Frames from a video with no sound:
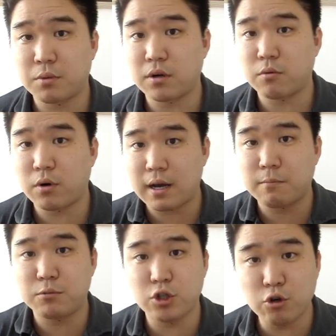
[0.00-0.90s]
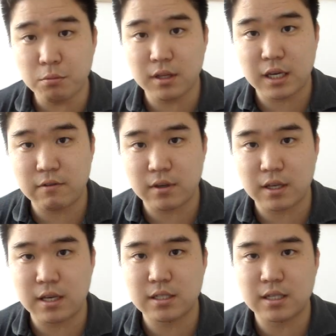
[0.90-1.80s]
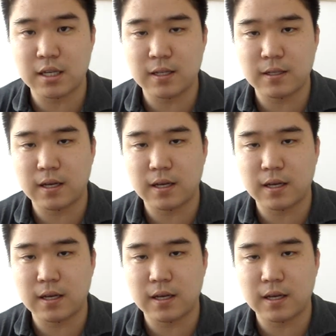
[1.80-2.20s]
but what I do believe is in